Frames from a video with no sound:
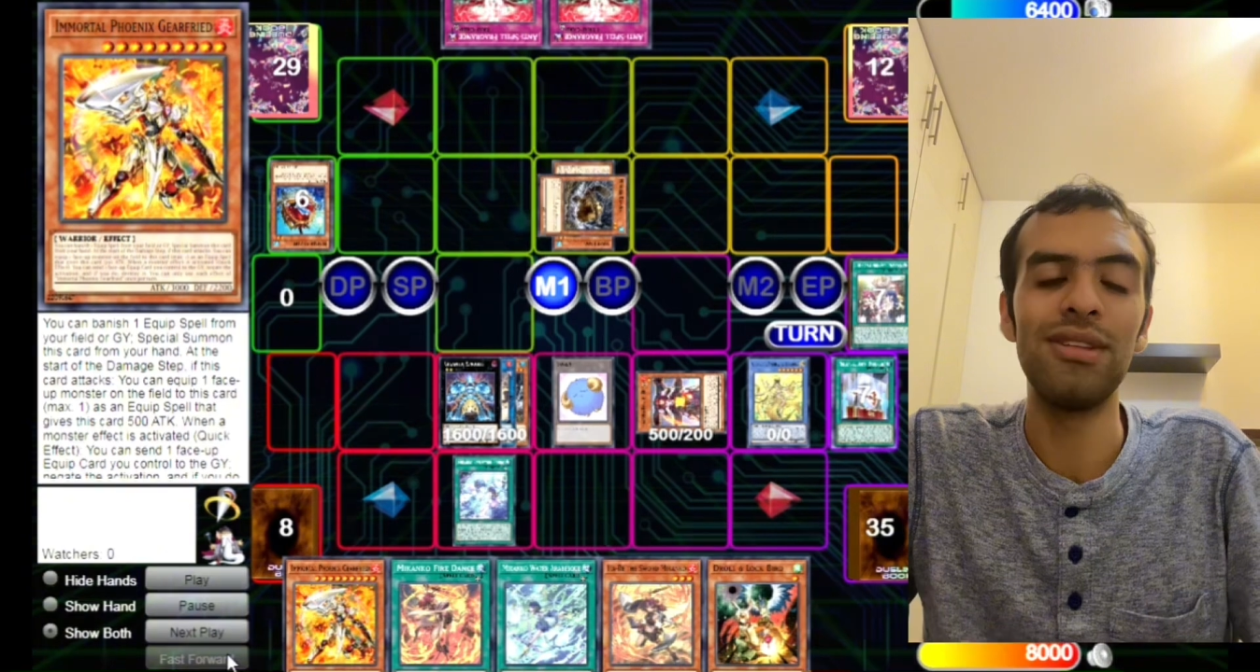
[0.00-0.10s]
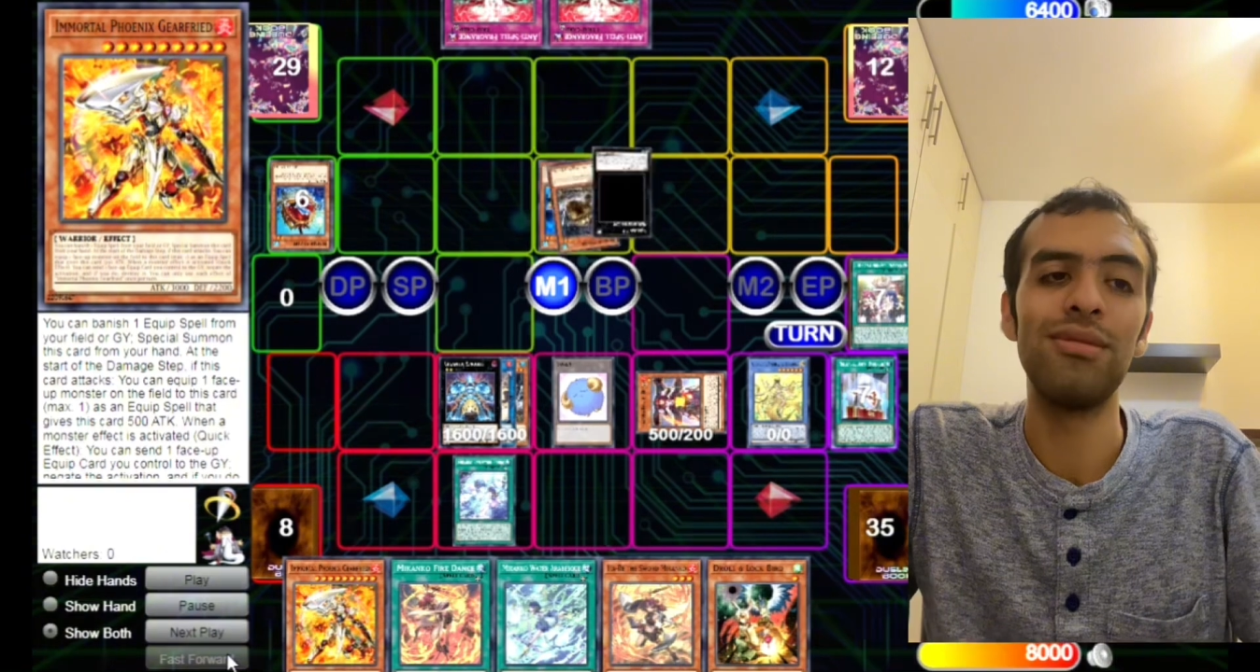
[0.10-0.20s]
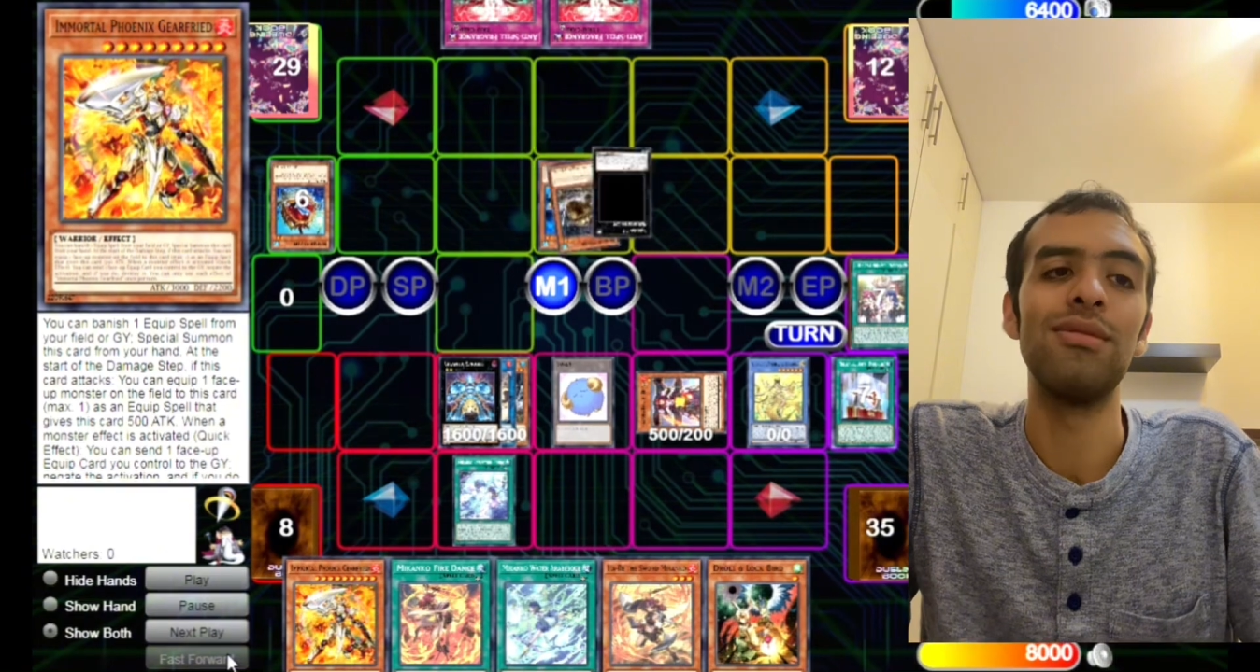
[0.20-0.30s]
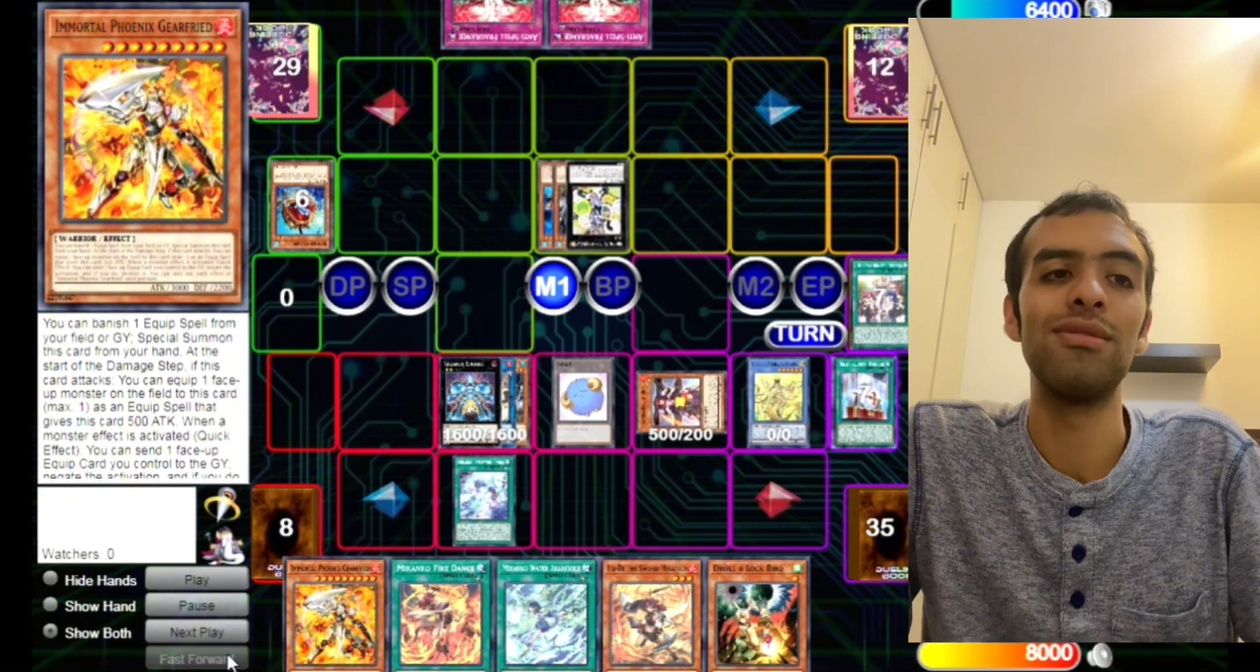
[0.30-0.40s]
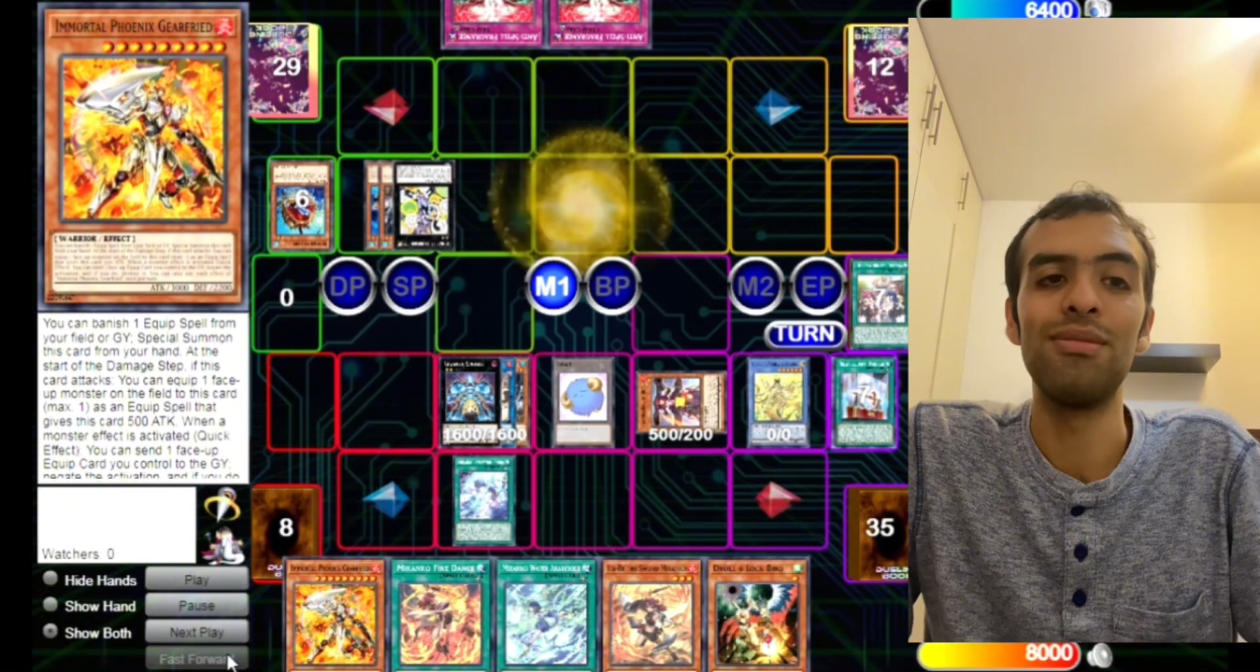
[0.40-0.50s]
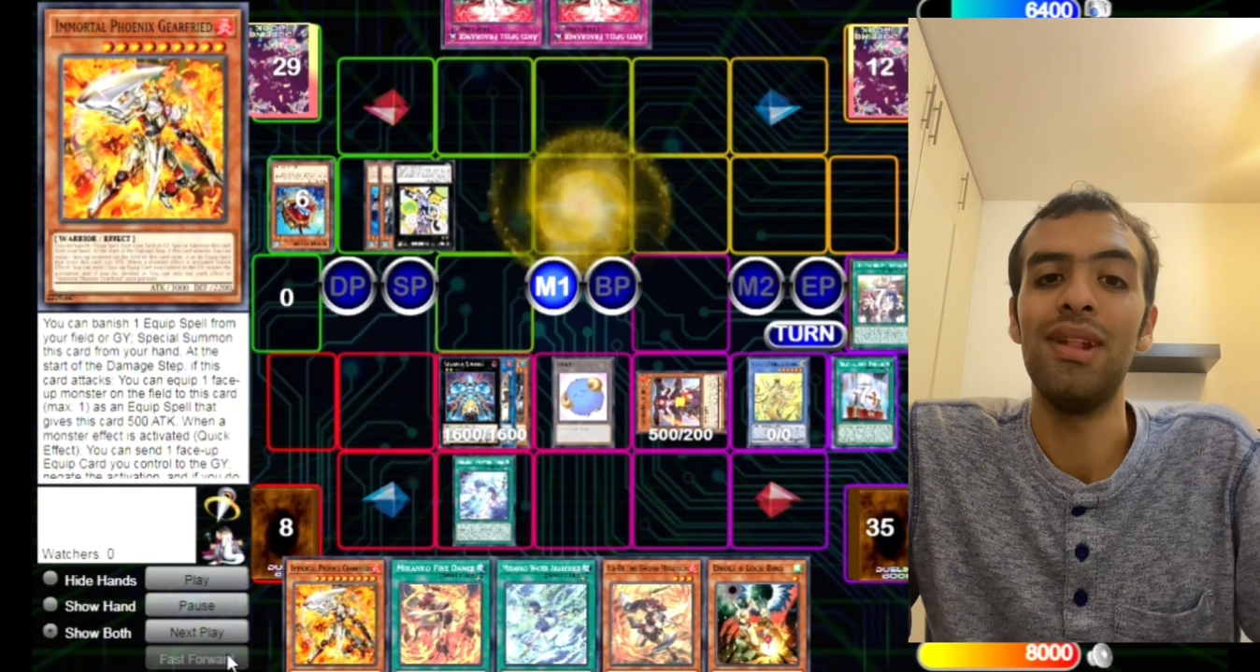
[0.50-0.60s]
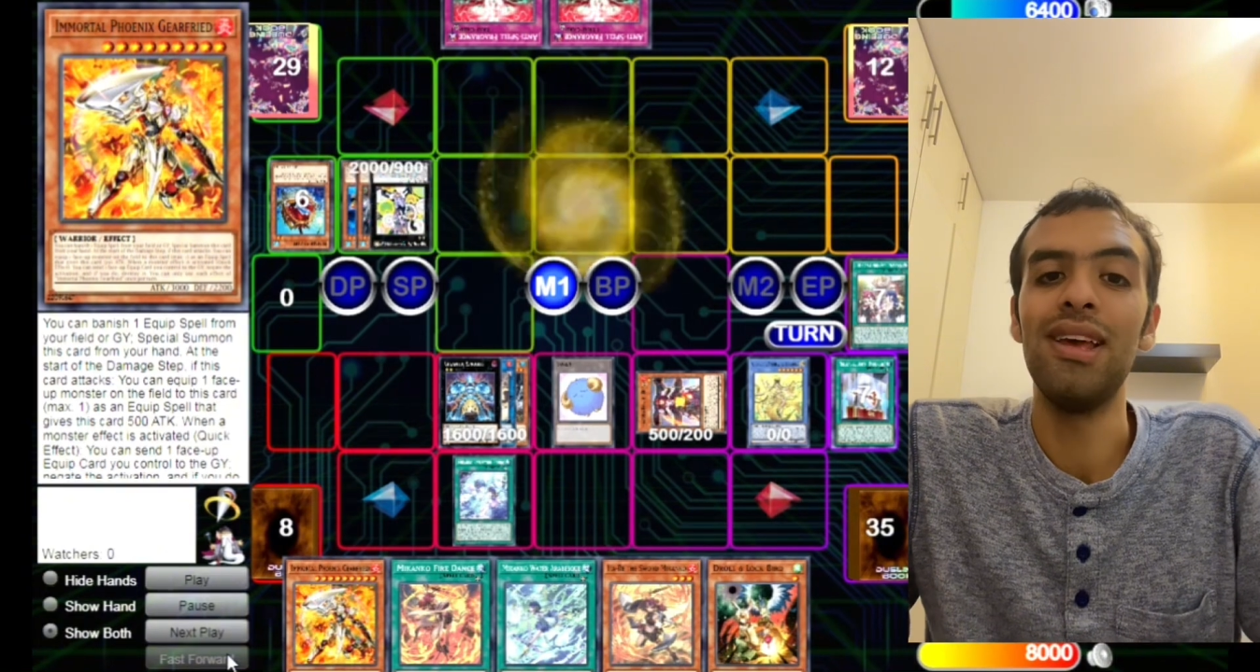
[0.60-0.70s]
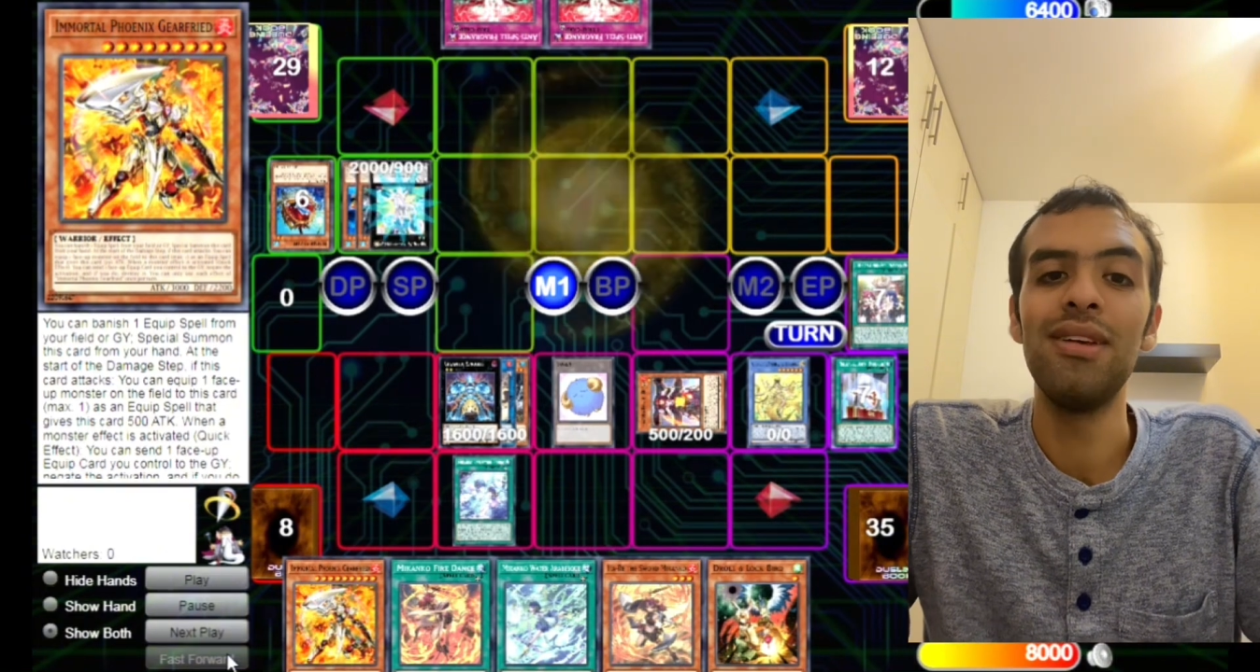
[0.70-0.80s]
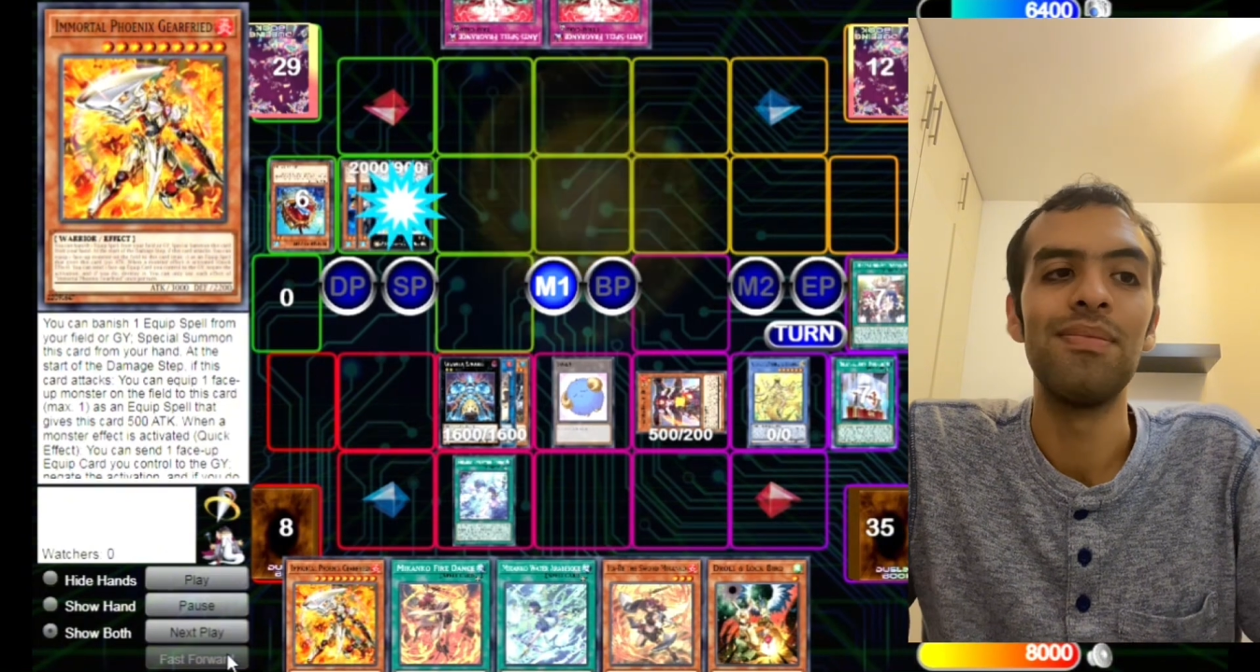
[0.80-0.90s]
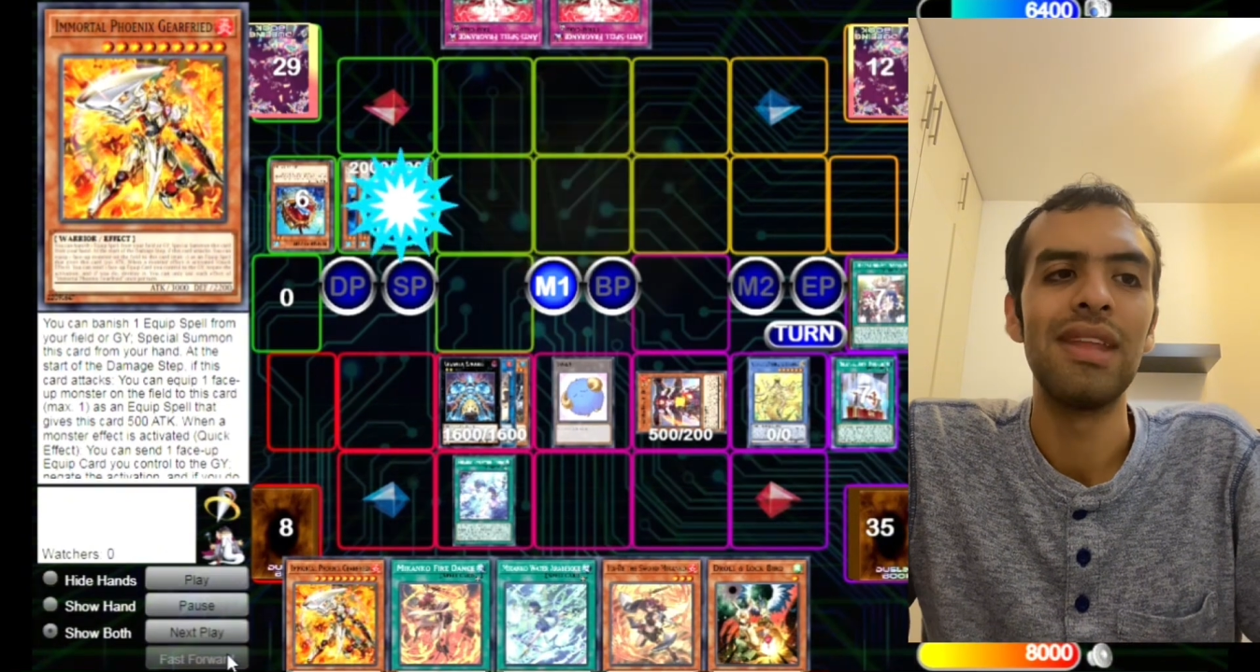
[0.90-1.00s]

to play.